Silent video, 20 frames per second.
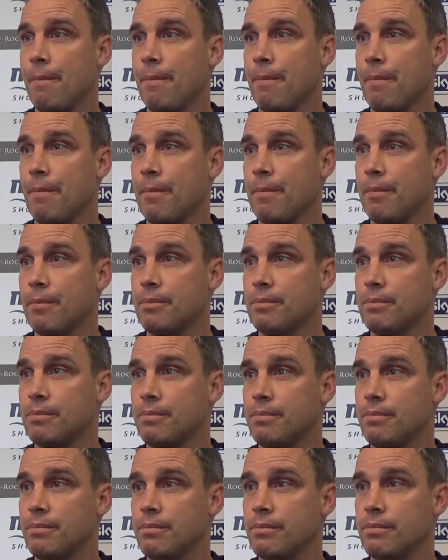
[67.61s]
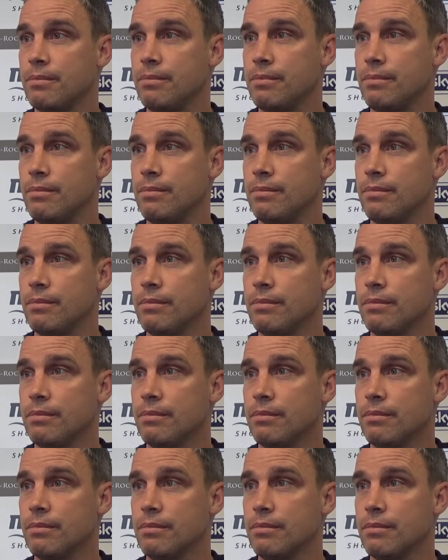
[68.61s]
is there a growing belief about what they
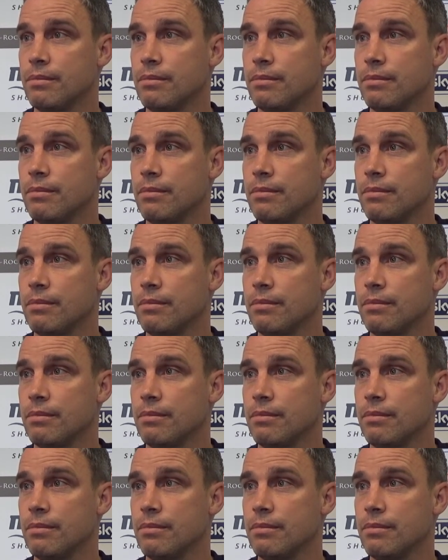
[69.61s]
can do